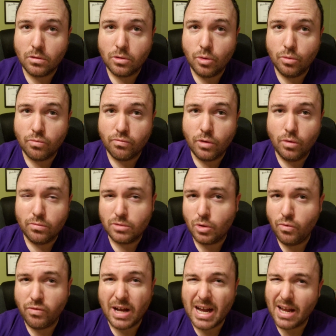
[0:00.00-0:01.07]

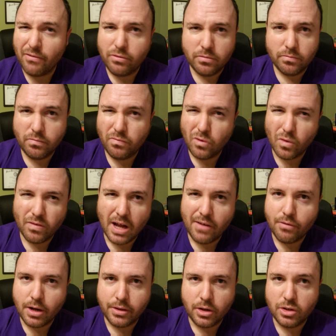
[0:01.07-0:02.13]

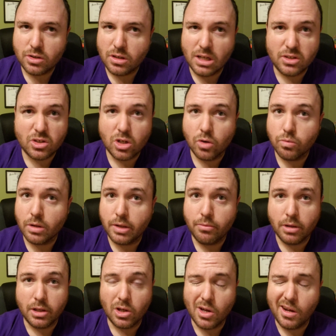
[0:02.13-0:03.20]
4.5 around there. It's still really,
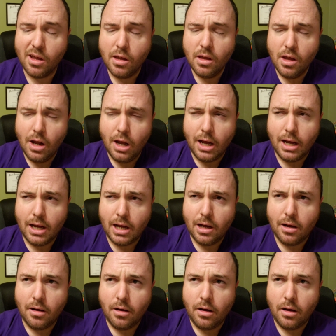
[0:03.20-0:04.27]
really good.
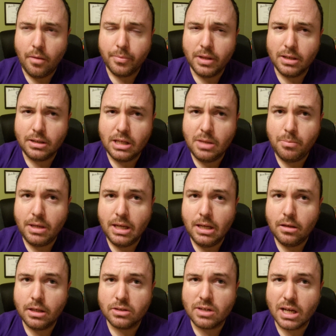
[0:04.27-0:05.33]
The
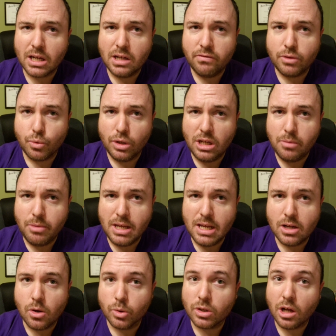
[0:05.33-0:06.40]
dB is negative 3 dB.
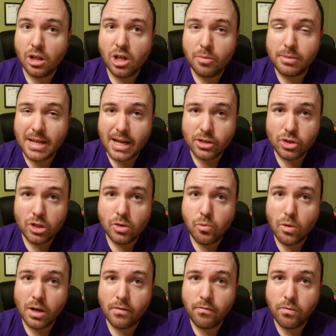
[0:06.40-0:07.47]
It goes all the way up to actually
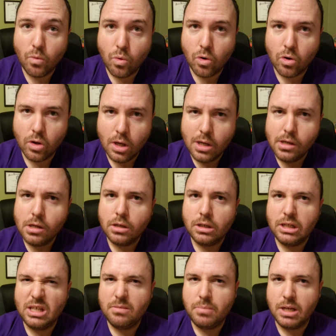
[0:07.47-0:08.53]
24
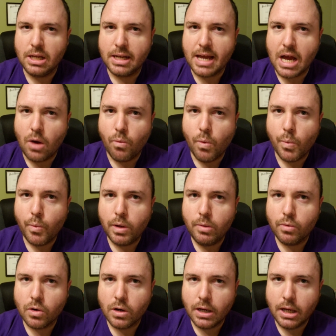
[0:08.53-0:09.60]
dB. Now, when we
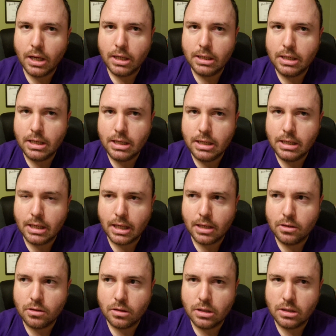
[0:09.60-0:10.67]
were getting
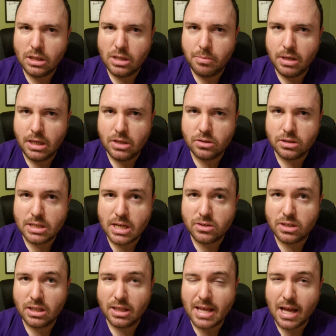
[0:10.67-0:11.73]
into the dBs and
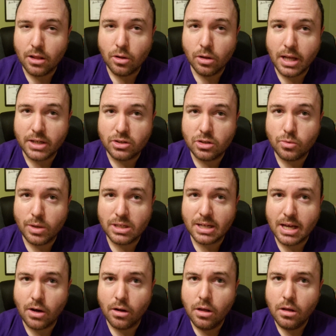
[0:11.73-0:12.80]
testing that low light
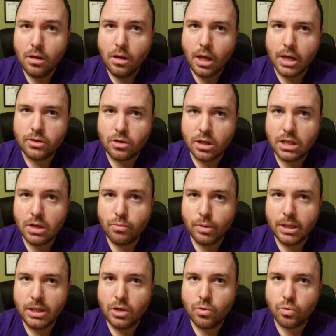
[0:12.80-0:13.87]
situation out, it started to get
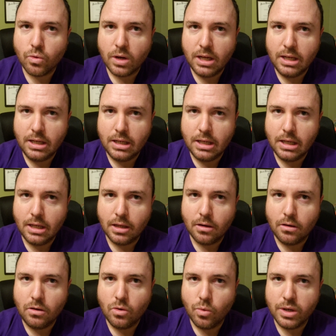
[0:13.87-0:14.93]
really grainy,
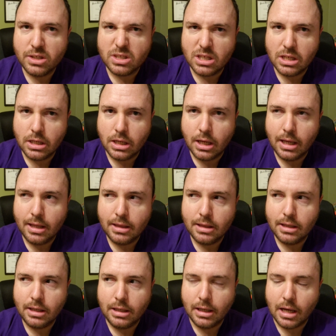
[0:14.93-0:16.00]
noisy in
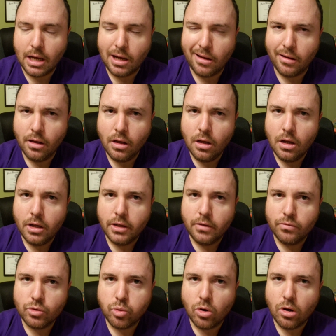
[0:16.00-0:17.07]
the
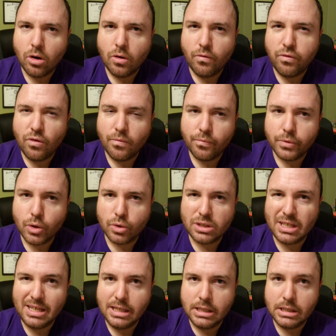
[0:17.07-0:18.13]
12,
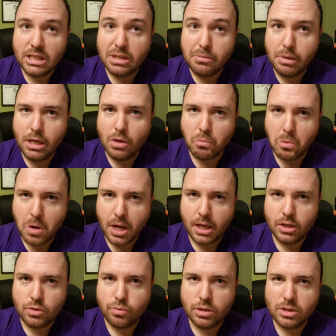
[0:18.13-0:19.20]
13 dB
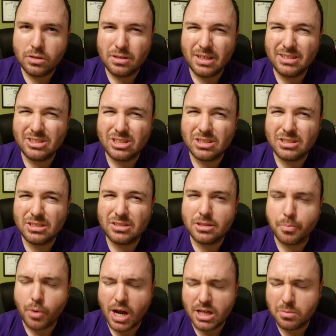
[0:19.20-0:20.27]
range, which doesn't
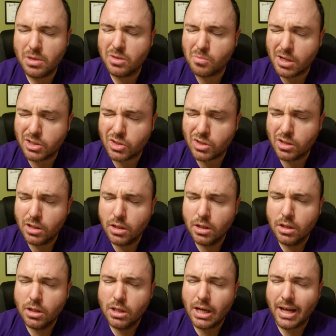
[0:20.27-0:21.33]
surprise me as much
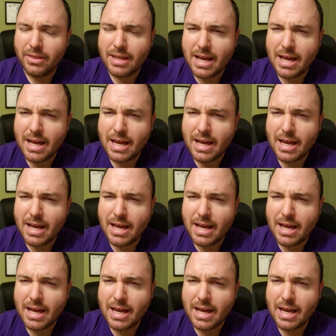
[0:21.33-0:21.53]
in